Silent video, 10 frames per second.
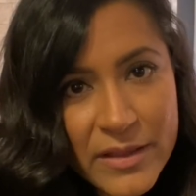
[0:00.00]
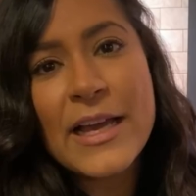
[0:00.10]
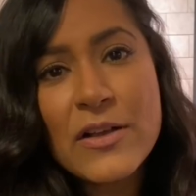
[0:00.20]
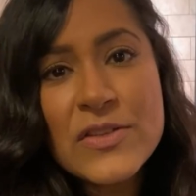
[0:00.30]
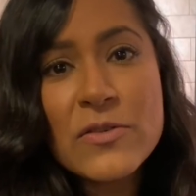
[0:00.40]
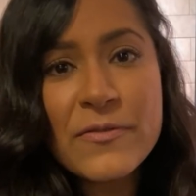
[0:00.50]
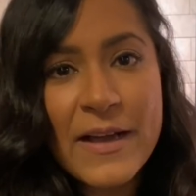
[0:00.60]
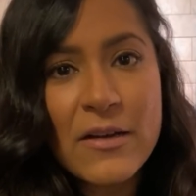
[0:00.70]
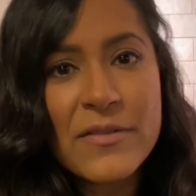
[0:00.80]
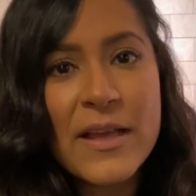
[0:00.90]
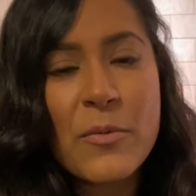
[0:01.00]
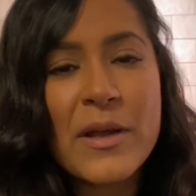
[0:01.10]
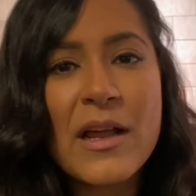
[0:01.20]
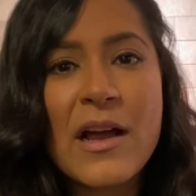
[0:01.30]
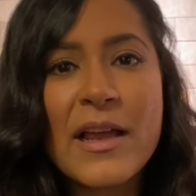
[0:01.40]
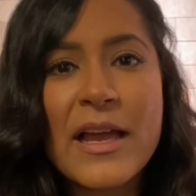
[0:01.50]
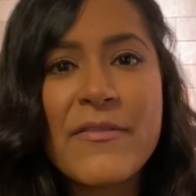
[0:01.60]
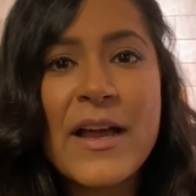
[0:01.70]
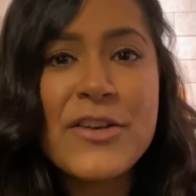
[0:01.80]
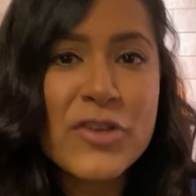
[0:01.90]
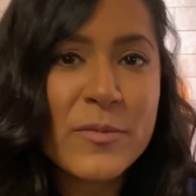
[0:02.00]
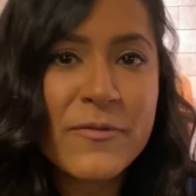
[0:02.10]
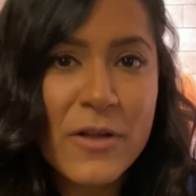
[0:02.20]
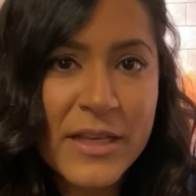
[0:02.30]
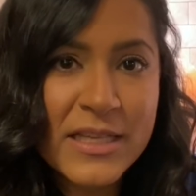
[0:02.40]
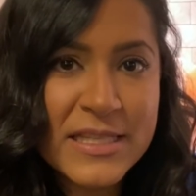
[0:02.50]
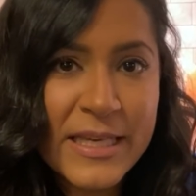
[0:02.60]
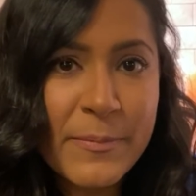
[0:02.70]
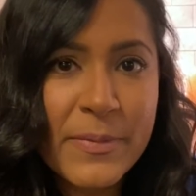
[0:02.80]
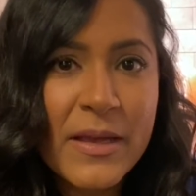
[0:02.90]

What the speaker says: I also found that when I have had trouble falling asleep,